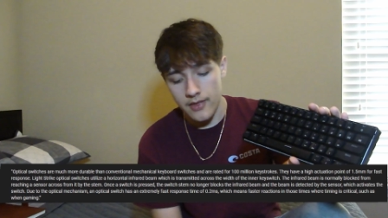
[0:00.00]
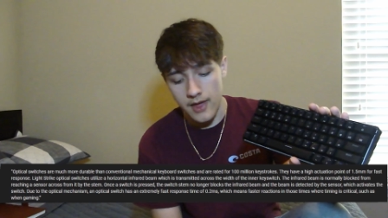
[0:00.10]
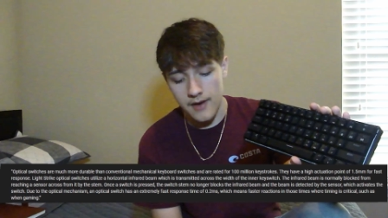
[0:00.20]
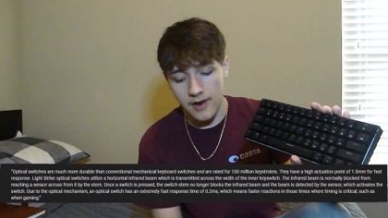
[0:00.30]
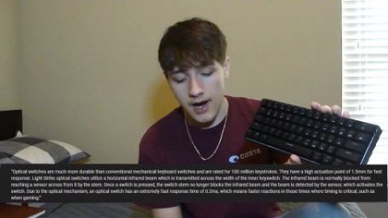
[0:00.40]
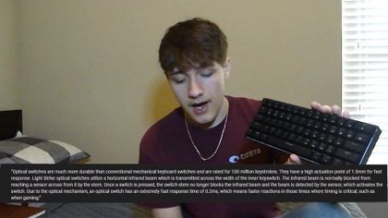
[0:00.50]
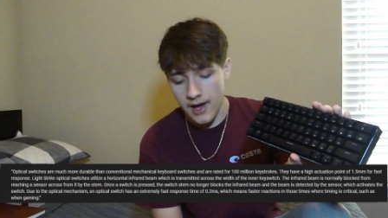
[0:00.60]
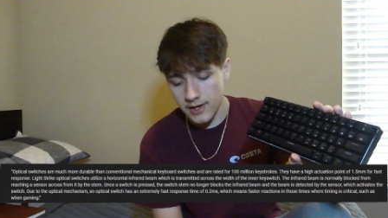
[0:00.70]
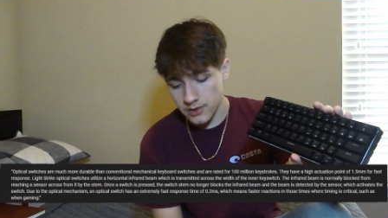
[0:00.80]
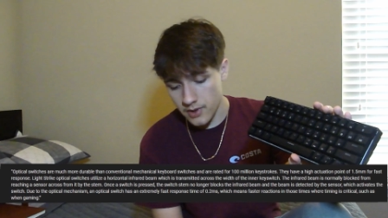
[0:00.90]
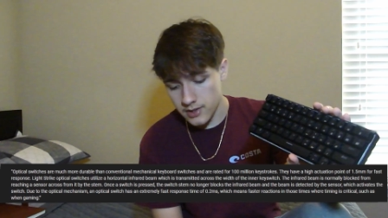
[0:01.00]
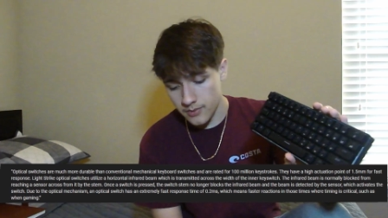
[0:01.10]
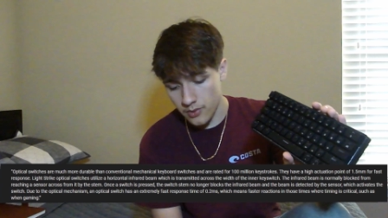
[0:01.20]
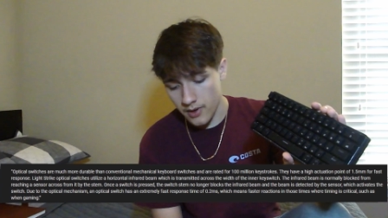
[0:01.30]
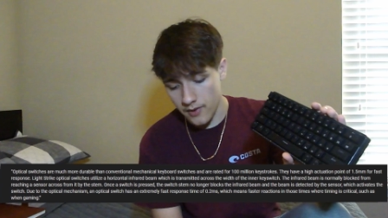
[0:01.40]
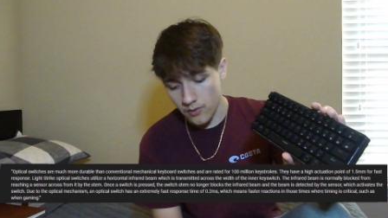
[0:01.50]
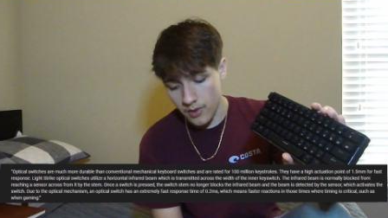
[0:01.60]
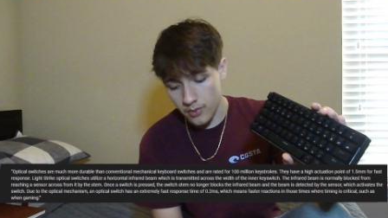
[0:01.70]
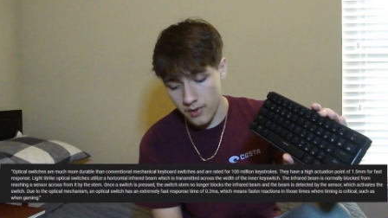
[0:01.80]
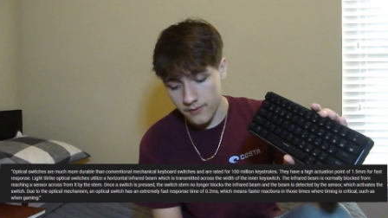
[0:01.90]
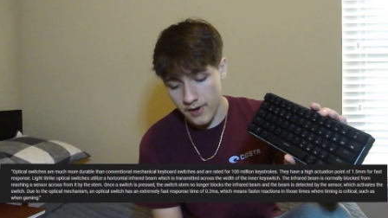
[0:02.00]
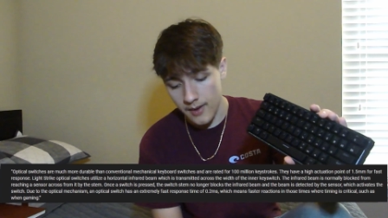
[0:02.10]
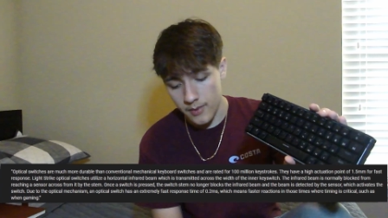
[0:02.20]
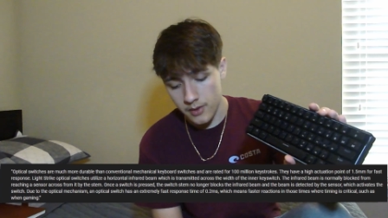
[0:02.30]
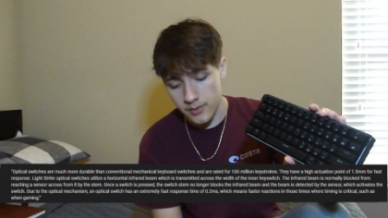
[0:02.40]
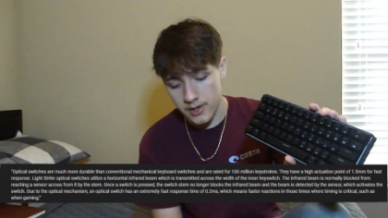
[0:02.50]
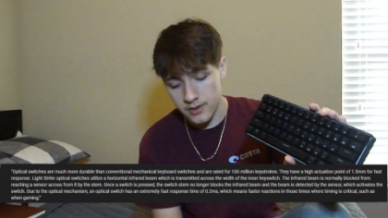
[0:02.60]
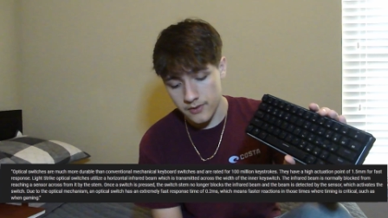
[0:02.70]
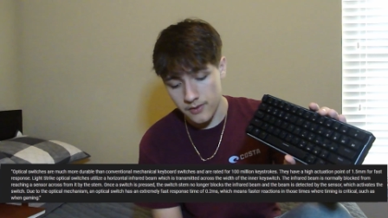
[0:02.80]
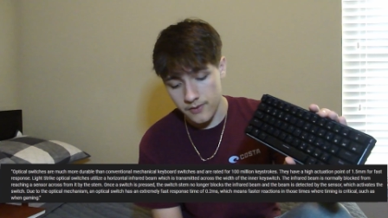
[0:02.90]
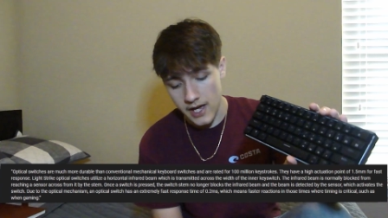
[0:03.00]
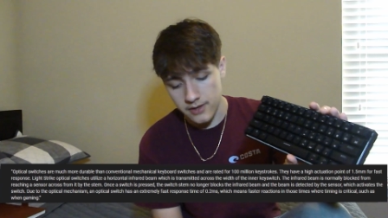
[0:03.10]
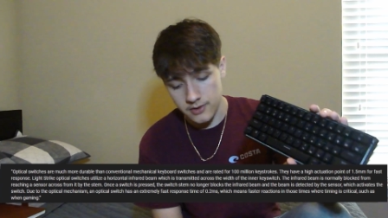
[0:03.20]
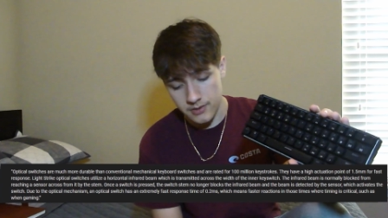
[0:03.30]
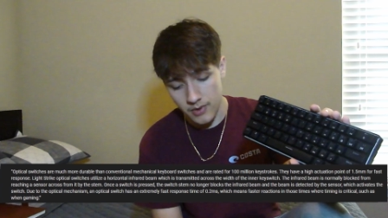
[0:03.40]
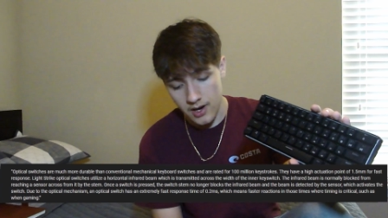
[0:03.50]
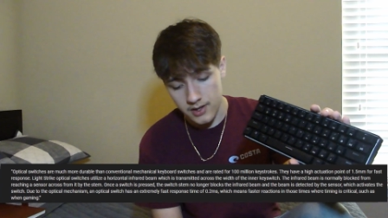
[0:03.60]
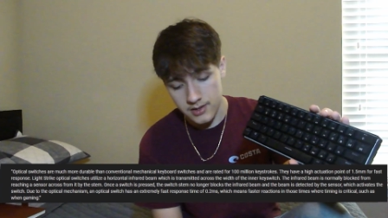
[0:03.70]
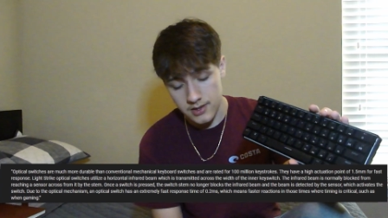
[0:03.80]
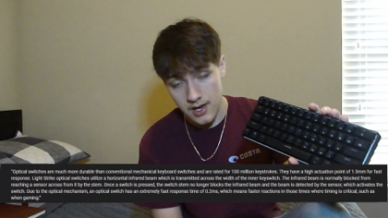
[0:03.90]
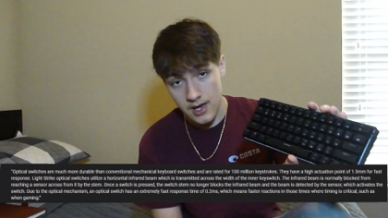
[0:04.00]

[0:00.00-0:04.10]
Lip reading: They have a high actuation point of 1.5 millimeters for fast response.